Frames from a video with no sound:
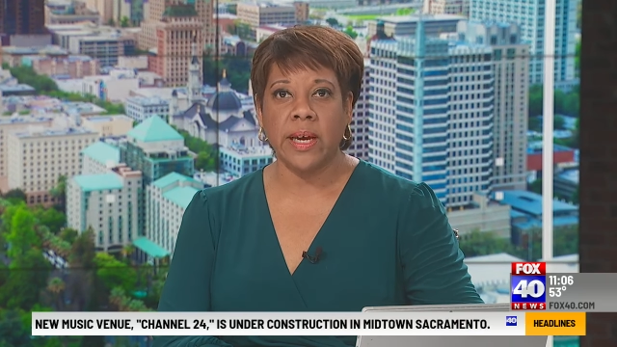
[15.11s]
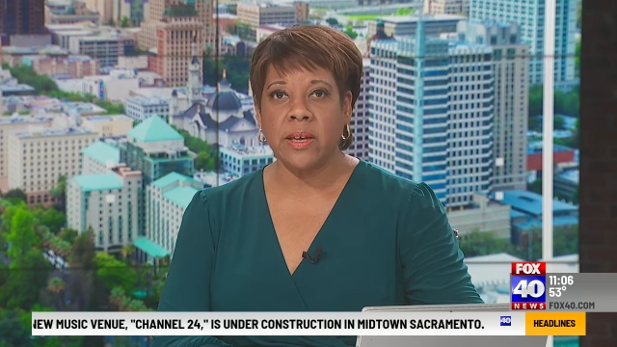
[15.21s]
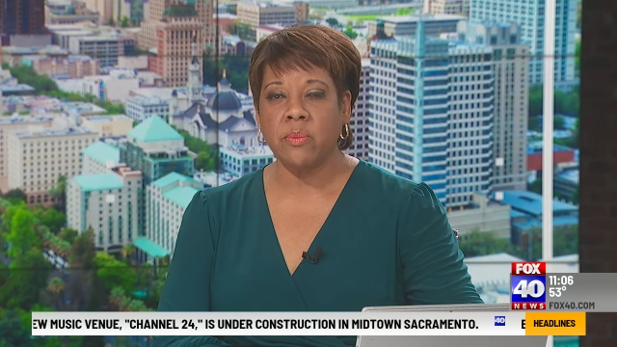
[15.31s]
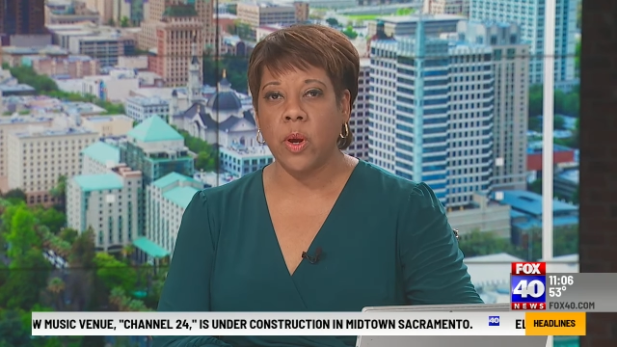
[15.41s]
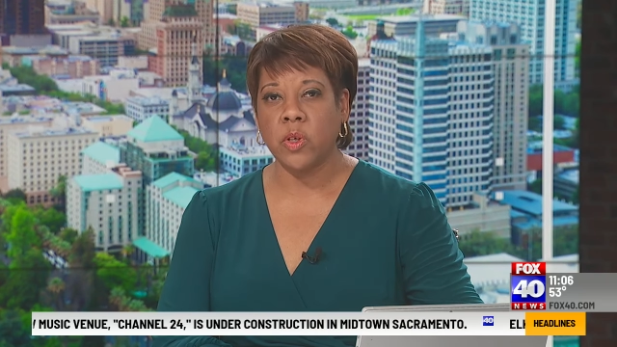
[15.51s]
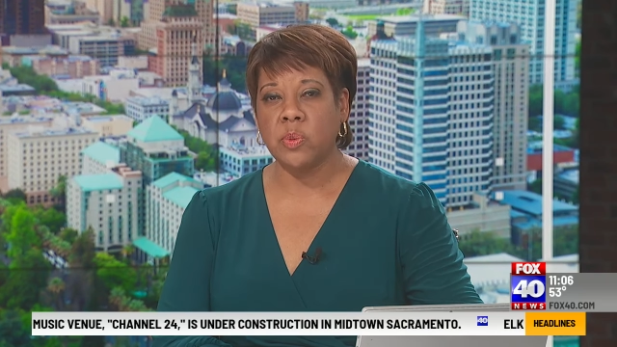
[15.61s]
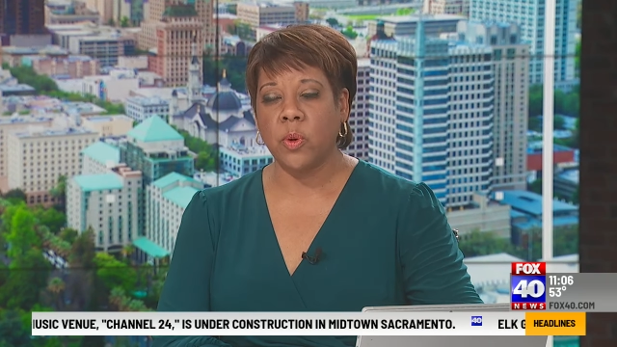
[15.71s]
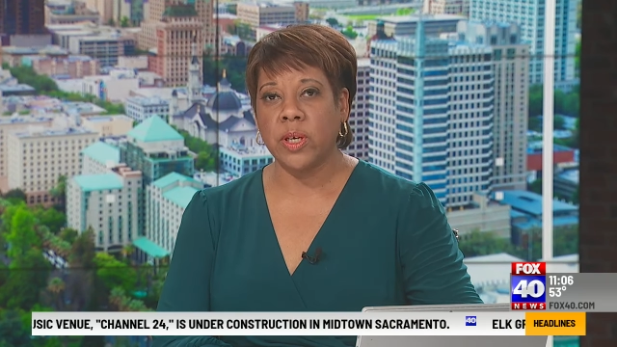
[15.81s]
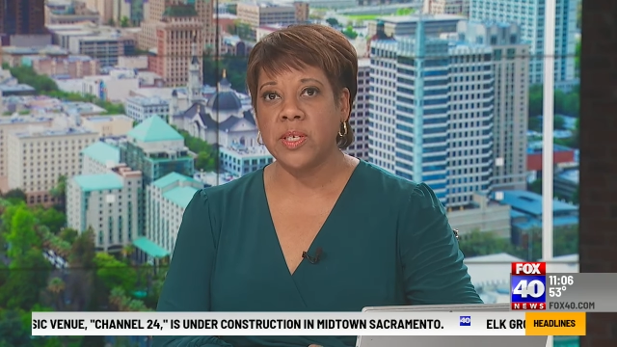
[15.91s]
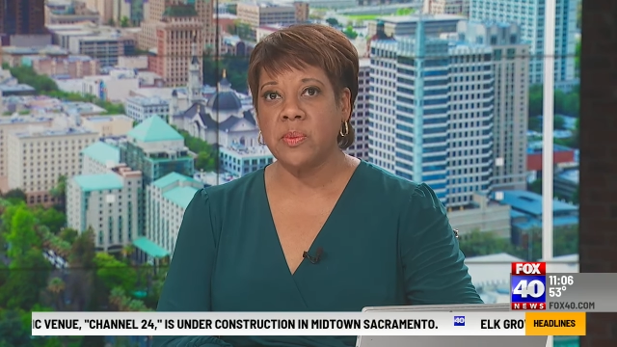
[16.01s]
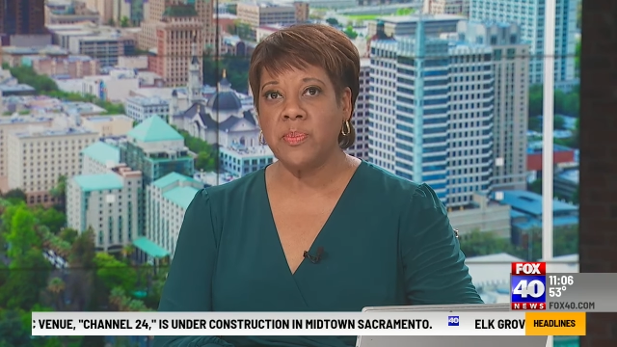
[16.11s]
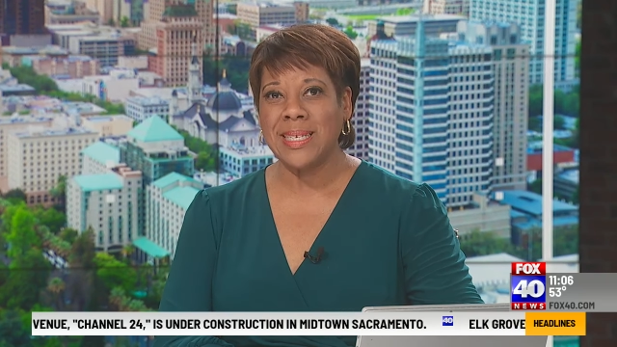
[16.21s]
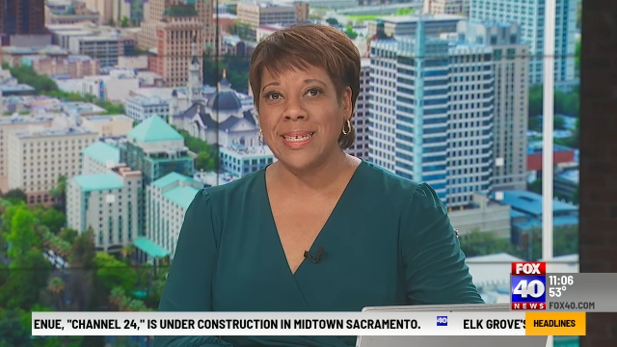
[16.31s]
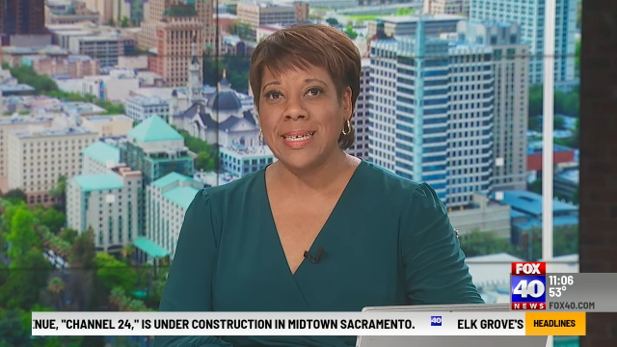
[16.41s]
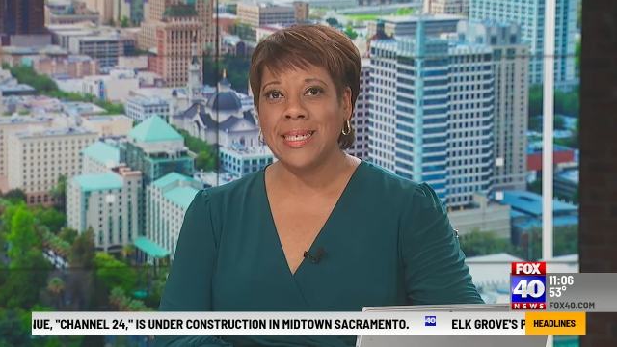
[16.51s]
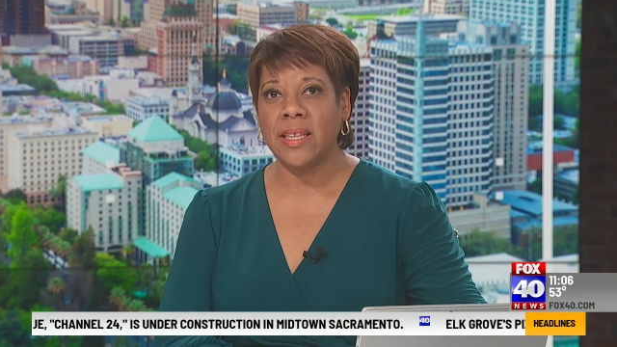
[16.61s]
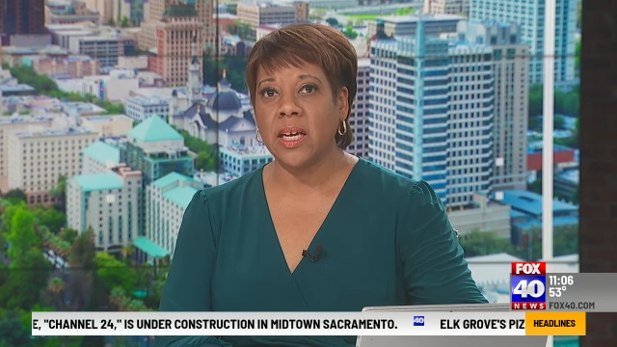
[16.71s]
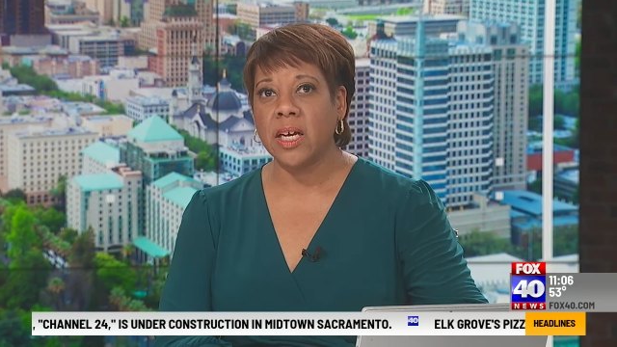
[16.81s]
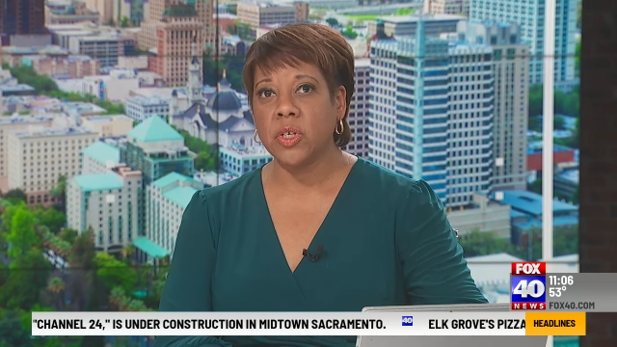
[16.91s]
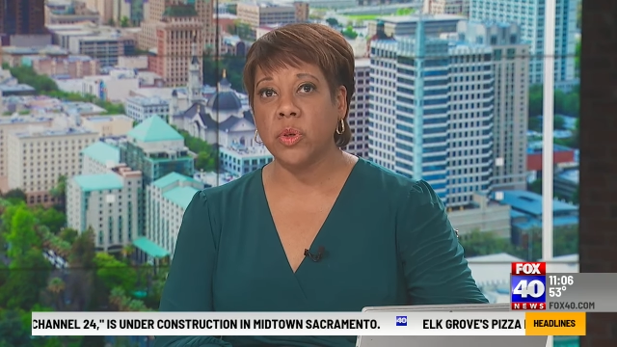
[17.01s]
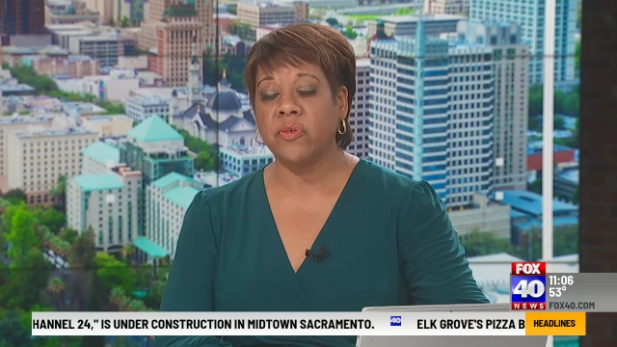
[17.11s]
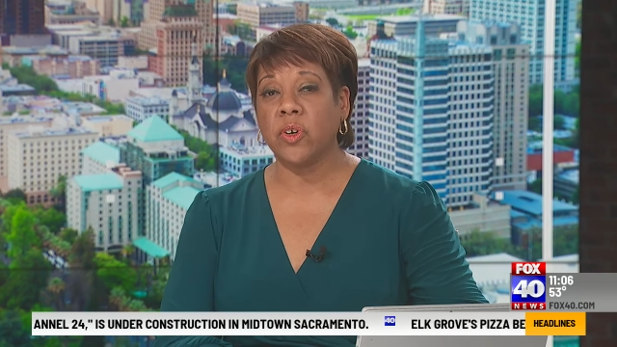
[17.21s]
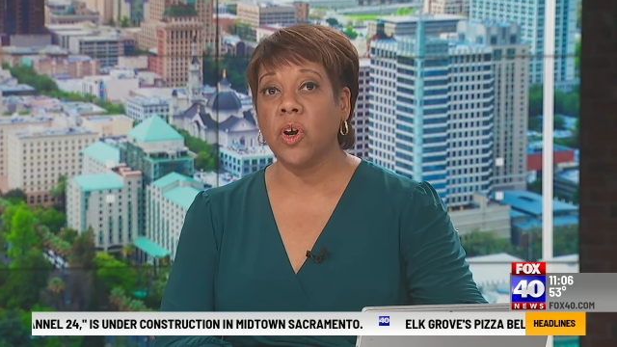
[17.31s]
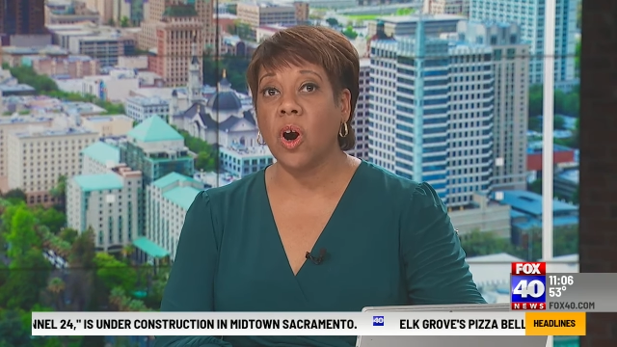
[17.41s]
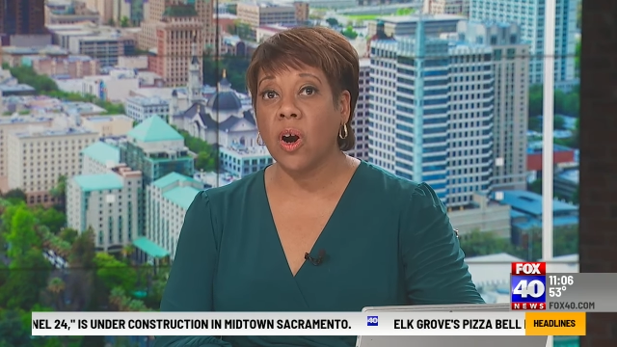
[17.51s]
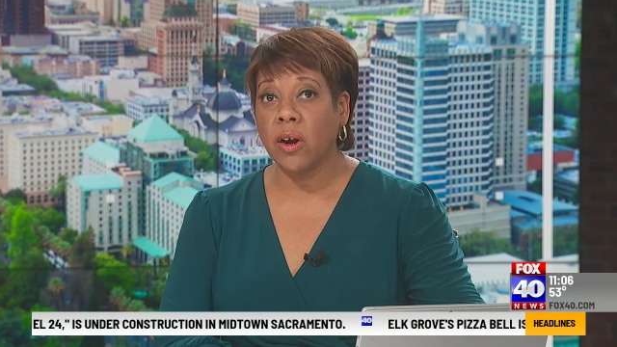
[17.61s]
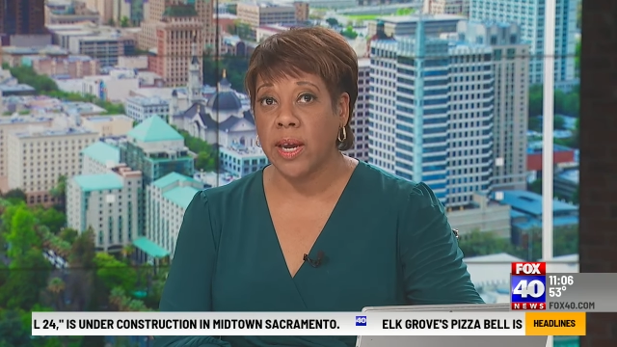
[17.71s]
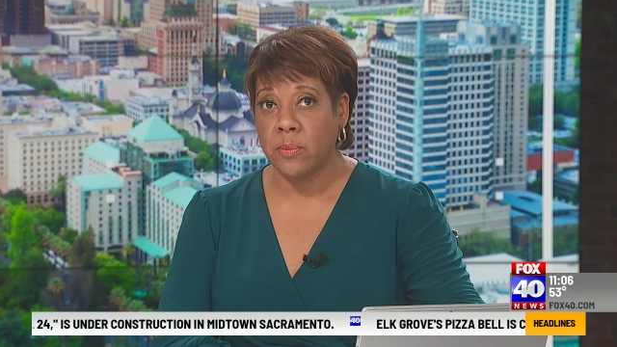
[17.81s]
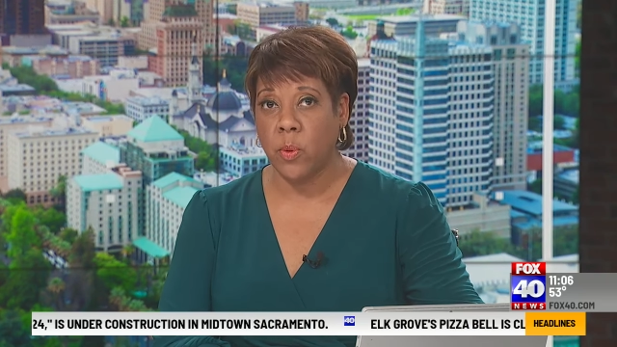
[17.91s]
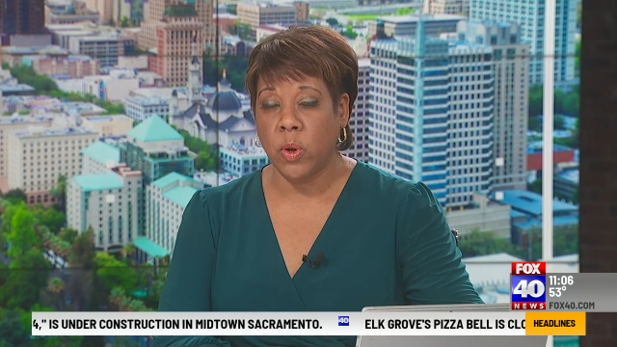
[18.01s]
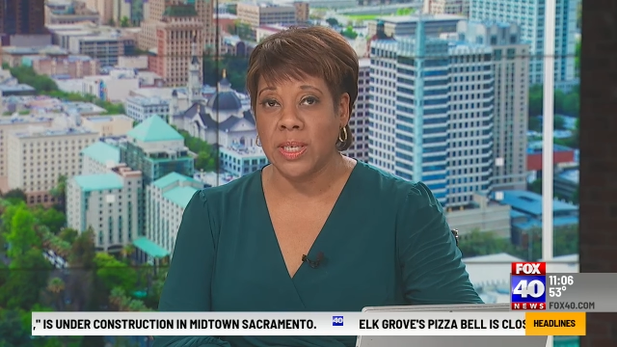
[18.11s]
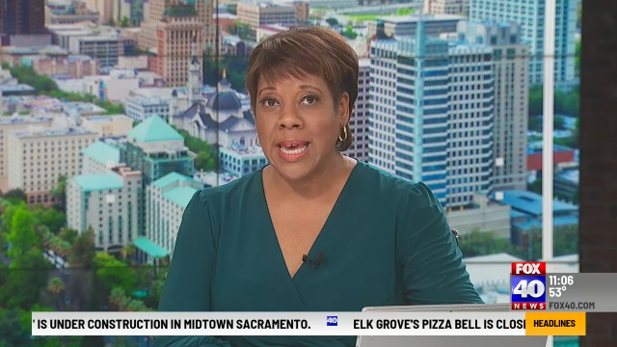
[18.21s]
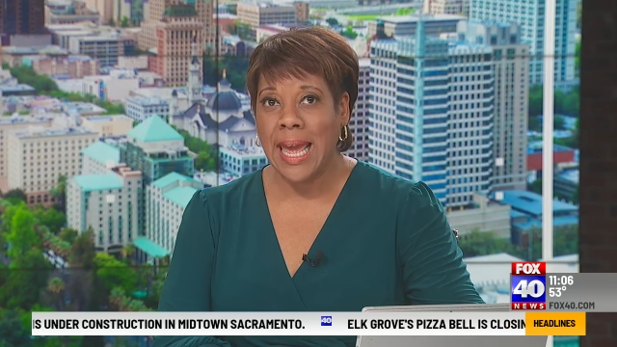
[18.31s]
in Baltimore is the busiest in the country for car imports,